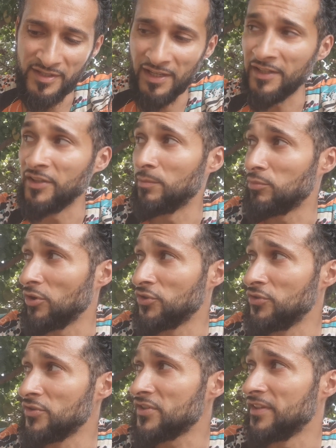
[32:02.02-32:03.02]
selling the
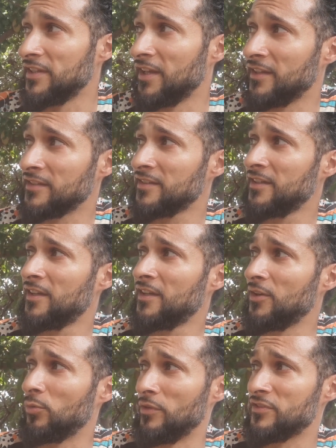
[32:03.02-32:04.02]
produce at the end.
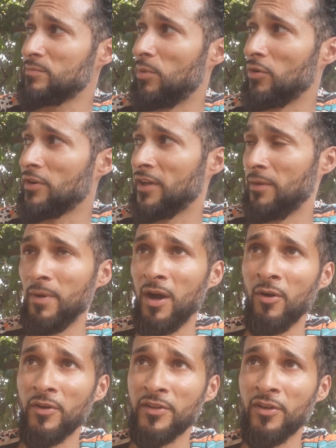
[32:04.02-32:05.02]
We've spoken
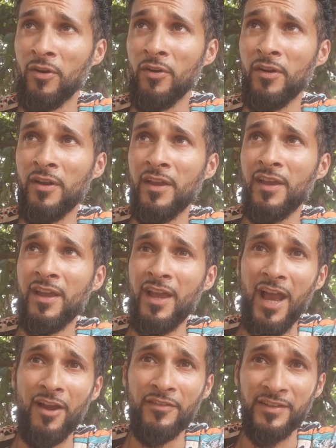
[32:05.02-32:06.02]
about, you know,
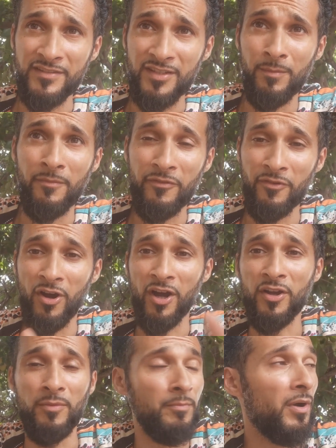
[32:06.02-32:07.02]
having some
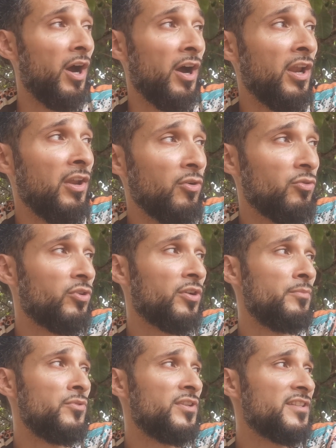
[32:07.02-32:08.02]
for our local
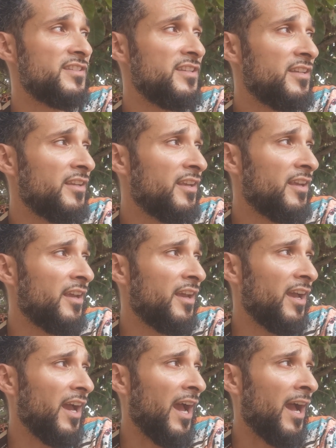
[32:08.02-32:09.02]
community,
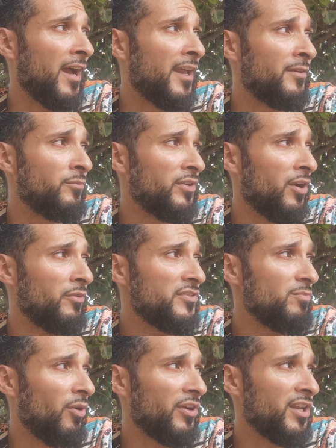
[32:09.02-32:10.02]
and you know,
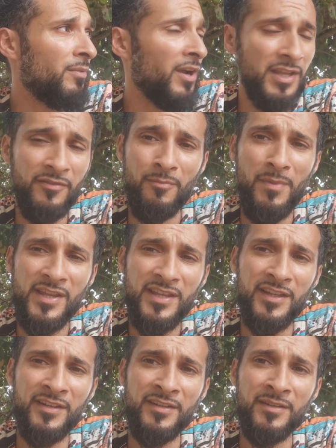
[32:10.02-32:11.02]
we've spoken about even
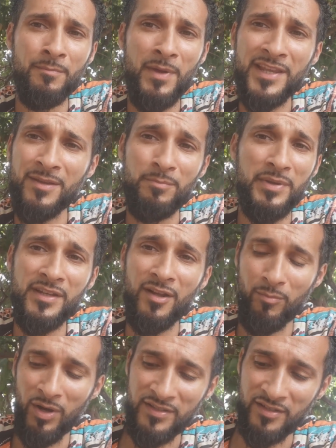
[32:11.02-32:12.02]
making
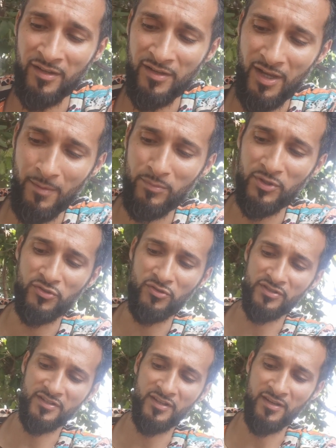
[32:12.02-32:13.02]
peanut butter and
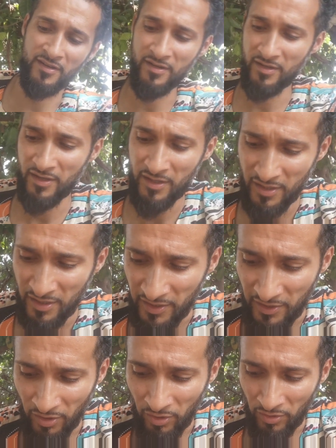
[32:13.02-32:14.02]
producing,
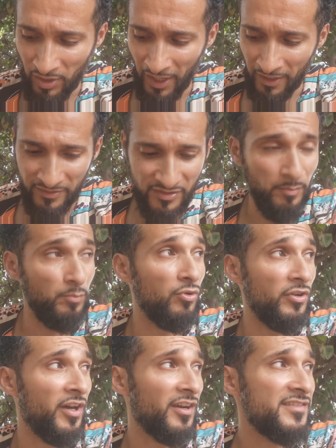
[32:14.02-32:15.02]
you know, like some
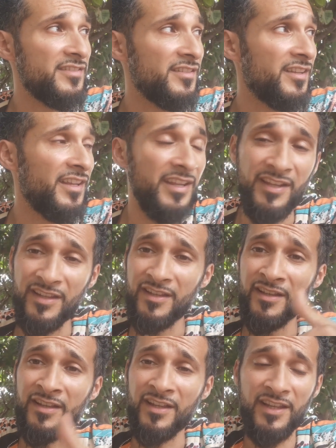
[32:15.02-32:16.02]
products
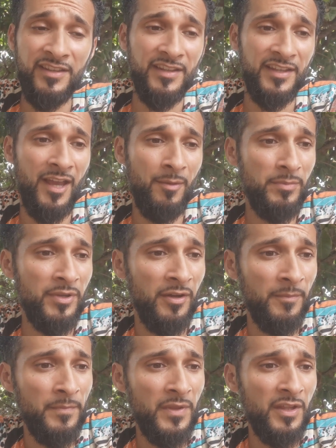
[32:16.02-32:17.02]
here in the Gambia